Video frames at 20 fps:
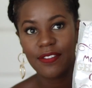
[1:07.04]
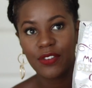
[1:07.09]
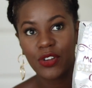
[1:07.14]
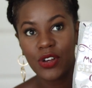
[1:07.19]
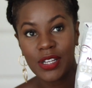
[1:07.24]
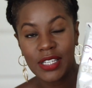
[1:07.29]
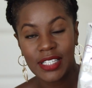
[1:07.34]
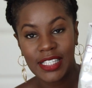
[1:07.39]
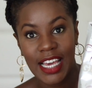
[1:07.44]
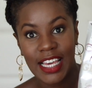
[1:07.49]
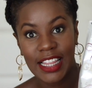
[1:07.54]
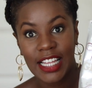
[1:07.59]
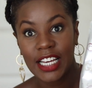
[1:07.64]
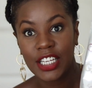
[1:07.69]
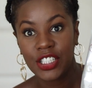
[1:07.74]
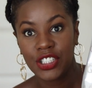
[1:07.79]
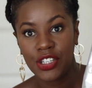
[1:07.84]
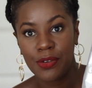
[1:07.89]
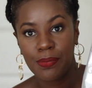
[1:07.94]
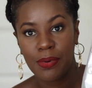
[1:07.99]
I've got to say that
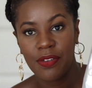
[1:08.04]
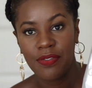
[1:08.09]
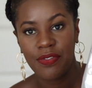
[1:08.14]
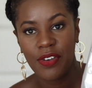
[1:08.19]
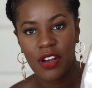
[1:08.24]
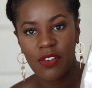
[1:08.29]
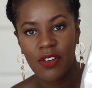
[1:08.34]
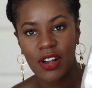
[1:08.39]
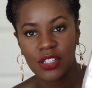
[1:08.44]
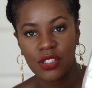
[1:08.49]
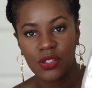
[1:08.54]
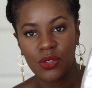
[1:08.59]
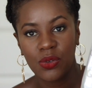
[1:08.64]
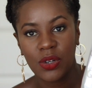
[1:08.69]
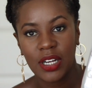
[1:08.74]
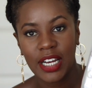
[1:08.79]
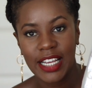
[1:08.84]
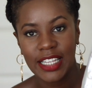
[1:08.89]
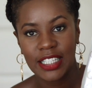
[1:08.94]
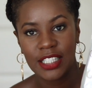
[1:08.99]
I do prefer Rasul
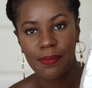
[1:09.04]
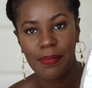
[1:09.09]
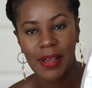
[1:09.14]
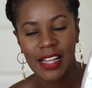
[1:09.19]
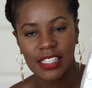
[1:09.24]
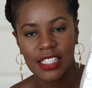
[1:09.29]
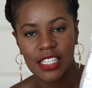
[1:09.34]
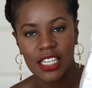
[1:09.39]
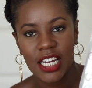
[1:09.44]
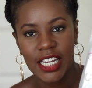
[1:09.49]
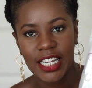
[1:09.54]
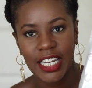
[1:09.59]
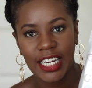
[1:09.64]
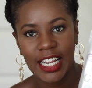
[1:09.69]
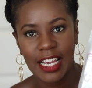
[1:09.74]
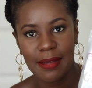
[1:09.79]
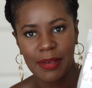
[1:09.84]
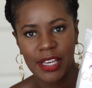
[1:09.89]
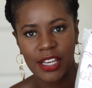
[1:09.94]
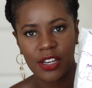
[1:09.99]
clay to bentonite
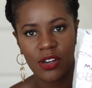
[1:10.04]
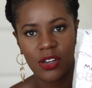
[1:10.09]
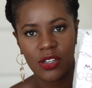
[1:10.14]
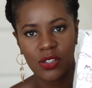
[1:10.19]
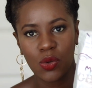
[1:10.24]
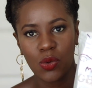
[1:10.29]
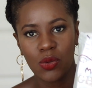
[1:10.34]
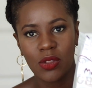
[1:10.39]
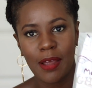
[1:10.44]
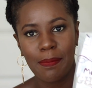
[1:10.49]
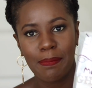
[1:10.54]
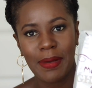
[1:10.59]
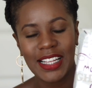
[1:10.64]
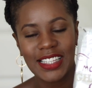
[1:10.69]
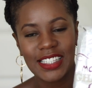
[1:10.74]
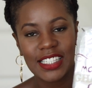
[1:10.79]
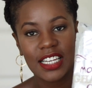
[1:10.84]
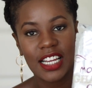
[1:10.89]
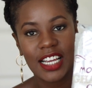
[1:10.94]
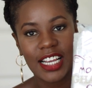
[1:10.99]
clay because although
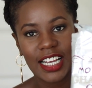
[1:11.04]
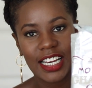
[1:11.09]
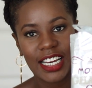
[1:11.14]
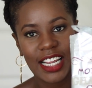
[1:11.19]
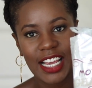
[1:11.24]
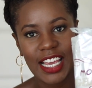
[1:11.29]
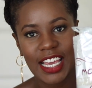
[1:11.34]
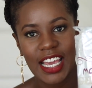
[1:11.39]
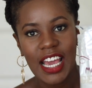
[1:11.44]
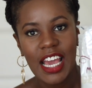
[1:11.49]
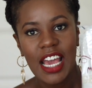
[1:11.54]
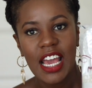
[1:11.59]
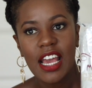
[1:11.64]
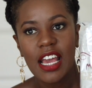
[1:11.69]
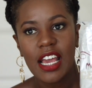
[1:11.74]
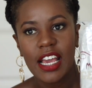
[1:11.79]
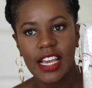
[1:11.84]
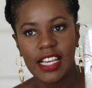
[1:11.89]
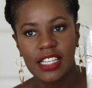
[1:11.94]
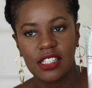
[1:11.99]
bentonite clay
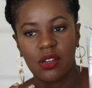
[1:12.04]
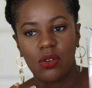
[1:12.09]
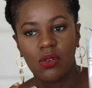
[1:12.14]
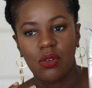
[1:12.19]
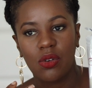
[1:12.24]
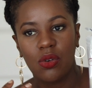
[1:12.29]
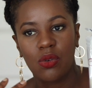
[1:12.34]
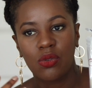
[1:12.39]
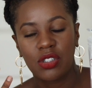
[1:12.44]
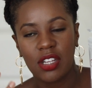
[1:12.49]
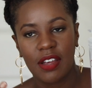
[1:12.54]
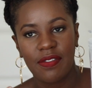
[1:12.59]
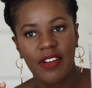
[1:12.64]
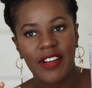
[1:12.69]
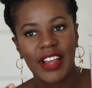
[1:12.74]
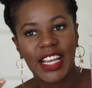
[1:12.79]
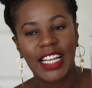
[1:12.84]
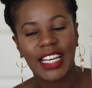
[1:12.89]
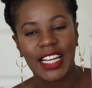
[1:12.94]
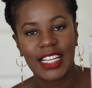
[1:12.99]
is also
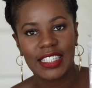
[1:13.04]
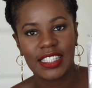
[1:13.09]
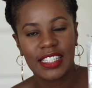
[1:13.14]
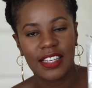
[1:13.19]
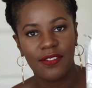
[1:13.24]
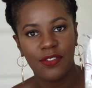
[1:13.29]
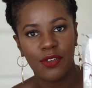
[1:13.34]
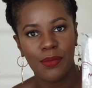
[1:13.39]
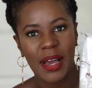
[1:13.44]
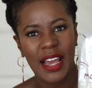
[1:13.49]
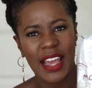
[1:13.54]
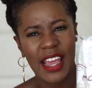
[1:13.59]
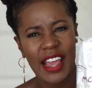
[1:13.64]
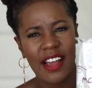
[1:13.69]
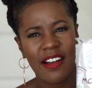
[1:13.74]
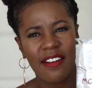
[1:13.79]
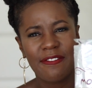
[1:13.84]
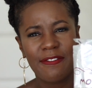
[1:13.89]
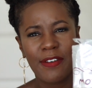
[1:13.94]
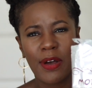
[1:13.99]
very cleansing for my
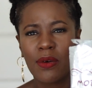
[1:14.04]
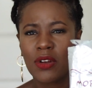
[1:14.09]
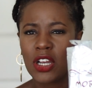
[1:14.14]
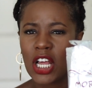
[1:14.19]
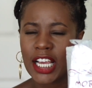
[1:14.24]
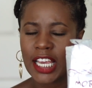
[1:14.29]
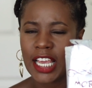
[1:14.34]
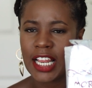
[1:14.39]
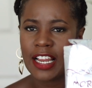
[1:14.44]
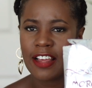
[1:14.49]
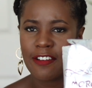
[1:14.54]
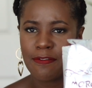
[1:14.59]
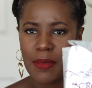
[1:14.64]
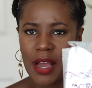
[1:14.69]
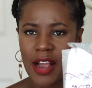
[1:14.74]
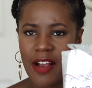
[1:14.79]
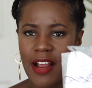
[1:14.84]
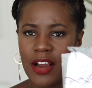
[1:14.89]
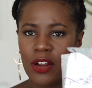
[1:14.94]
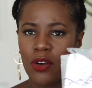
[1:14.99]
hair, I felt like it left
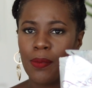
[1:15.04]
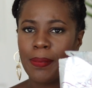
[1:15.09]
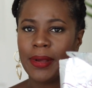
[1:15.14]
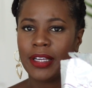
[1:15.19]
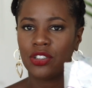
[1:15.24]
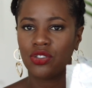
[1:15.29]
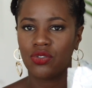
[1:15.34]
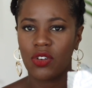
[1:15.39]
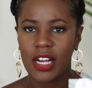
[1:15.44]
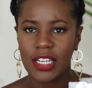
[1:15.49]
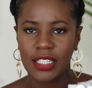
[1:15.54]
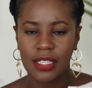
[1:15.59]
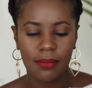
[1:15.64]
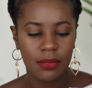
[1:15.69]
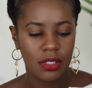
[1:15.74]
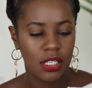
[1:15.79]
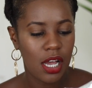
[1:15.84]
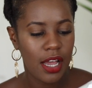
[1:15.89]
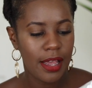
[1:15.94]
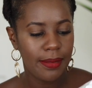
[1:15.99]
my hair a little bit dry
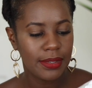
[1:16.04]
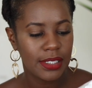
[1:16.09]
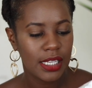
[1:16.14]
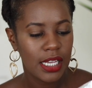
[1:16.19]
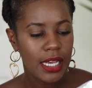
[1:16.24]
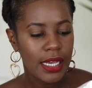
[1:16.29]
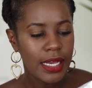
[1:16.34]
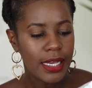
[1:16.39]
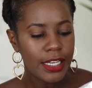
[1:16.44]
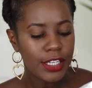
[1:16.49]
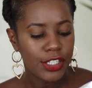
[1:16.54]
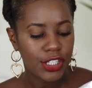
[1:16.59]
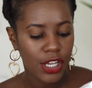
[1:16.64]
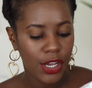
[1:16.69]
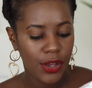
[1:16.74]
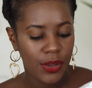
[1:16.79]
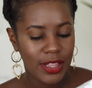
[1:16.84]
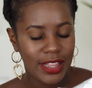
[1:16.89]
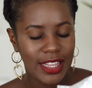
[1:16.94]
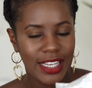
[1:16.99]
sometimes.
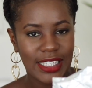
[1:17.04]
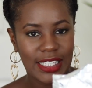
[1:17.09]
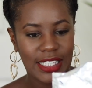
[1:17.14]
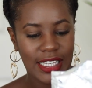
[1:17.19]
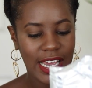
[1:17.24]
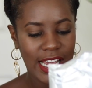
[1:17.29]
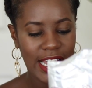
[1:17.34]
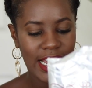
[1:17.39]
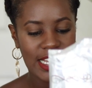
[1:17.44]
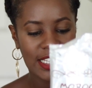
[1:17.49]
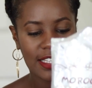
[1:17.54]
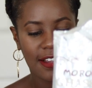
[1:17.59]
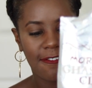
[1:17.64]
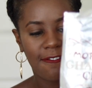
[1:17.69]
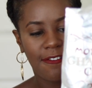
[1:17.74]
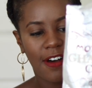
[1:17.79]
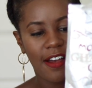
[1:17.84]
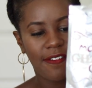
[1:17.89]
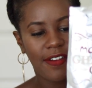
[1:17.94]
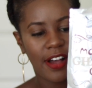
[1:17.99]
So this is
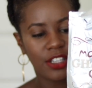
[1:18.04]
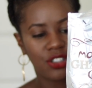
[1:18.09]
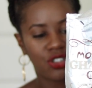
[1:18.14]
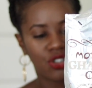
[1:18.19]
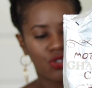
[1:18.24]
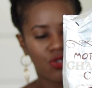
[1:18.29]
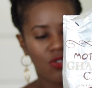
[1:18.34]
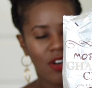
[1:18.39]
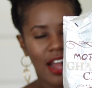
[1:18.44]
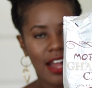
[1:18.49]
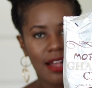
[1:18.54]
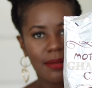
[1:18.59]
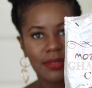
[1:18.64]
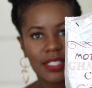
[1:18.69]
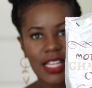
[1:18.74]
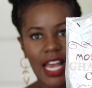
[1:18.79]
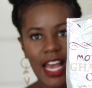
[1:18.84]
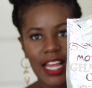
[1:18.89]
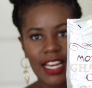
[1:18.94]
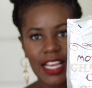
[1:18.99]
500 grams
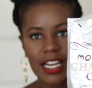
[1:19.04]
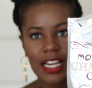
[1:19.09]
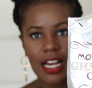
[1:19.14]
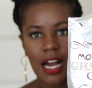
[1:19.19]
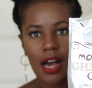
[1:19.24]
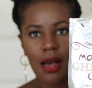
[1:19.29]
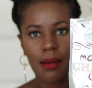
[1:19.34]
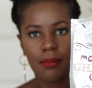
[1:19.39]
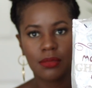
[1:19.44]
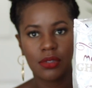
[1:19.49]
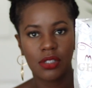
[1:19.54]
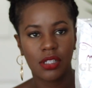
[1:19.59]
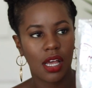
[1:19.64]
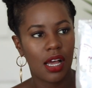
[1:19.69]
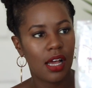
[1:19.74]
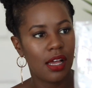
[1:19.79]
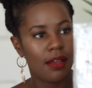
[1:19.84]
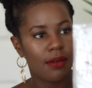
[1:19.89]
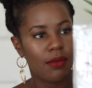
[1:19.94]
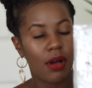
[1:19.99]
and it comes,
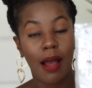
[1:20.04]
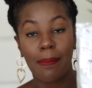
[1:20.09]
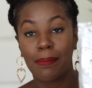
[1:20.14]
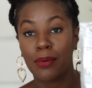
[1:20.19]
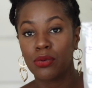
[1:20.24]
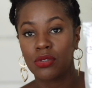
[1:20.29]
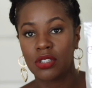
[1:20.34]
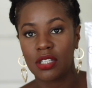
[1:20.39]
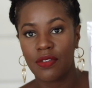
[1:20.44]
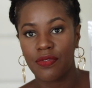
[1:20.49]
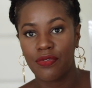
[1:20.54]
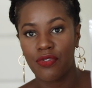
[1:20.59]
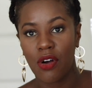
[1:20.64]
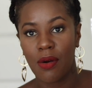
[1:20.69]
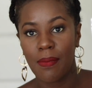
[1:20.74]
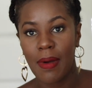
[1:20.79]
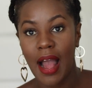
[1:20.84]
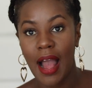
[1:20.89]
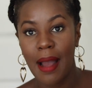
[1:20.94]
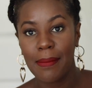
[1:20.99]
I bought it
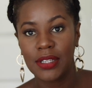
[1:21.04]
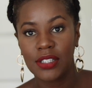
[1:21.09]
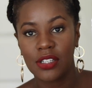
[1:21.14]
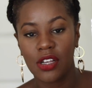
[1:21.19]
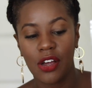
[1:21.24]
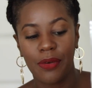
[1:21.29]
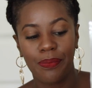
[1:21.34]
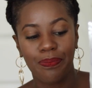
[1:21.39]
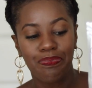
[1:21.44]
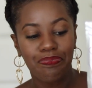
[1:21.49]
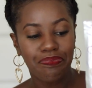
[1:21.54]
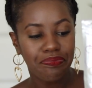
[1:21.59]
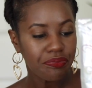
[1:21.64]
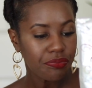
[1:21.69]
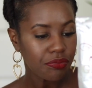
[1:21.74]
from Amazon.